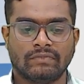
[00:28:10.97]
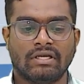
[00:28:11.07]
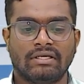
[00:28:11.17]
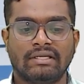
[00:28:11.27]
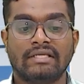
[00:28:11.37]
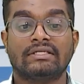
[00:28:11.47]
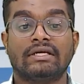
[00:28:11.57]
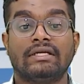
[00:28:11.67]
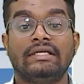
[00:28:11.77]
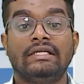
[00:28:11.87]
Next,
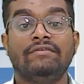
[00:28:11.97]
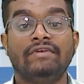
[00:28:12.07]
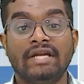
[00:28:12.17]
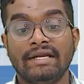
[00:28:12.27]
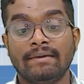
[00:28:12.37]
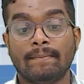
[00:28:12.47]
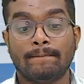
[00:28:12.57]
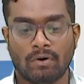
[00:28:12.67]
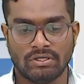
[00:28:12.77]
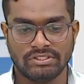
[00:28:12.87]
dividend
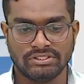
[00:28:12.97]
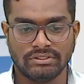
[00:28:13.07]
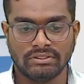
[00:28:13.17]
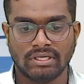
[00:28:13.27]
policy.